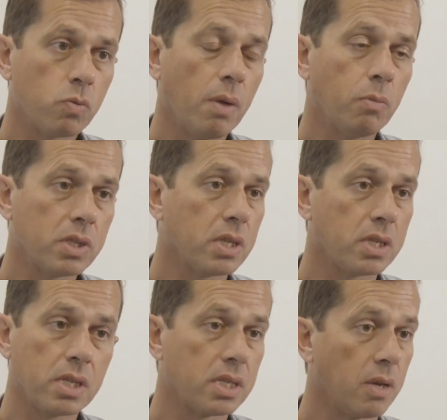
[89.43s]
One was
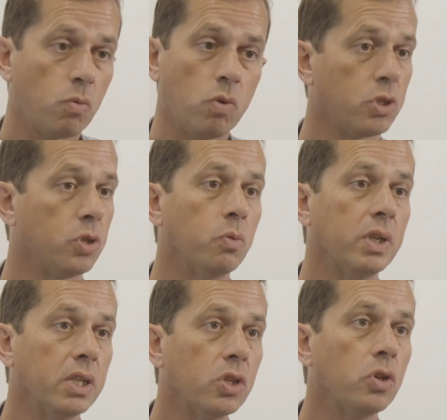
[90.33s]
just to say, what should
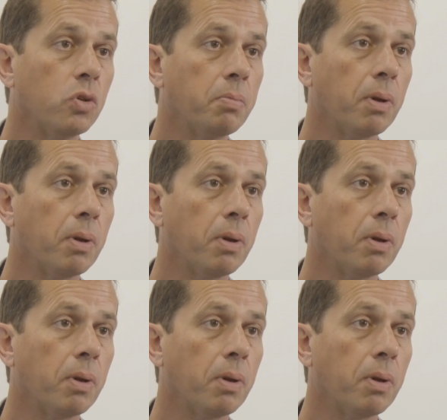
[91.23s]
we do?